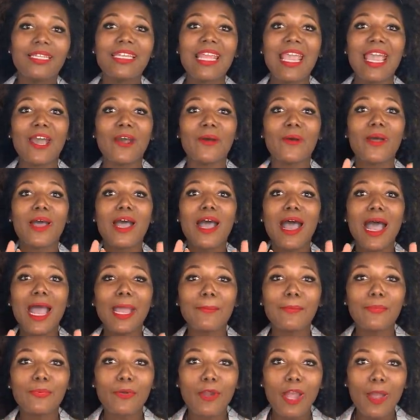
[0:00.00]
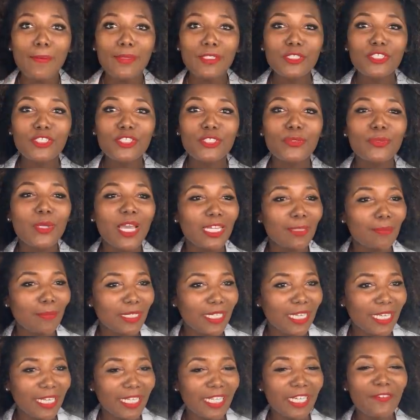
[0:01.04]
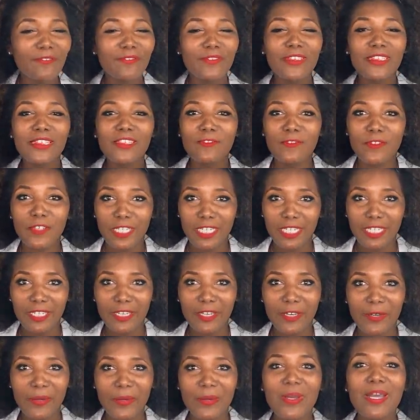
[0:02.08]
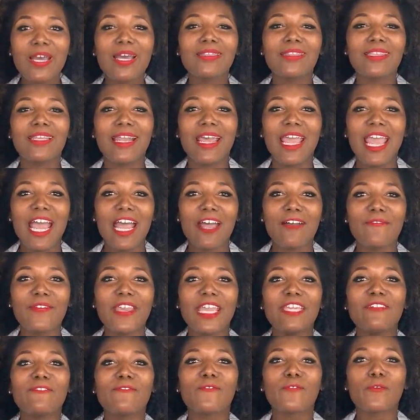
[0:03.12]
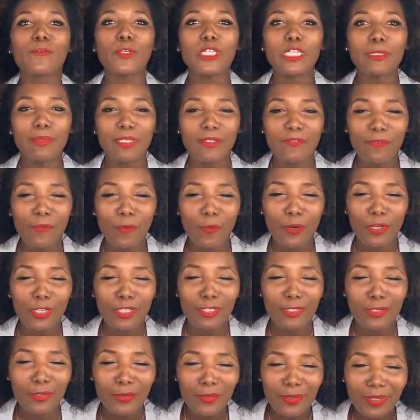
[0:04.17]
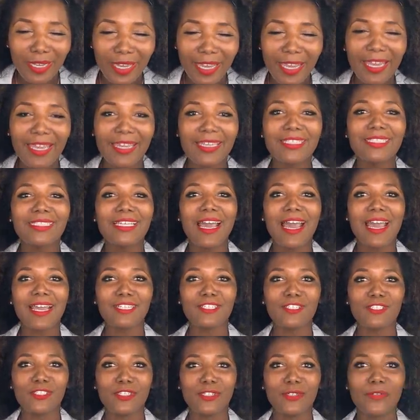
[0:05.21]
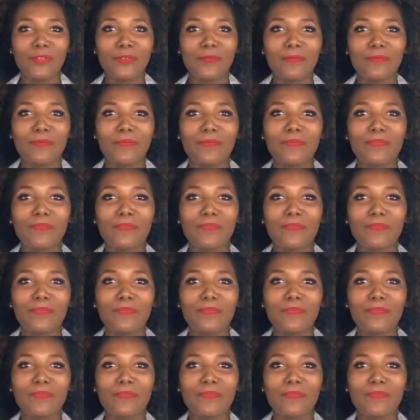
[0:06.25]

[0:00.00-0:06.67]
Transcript: Now, I promised you at the beginning of this video that I have a freebie for you, and I do.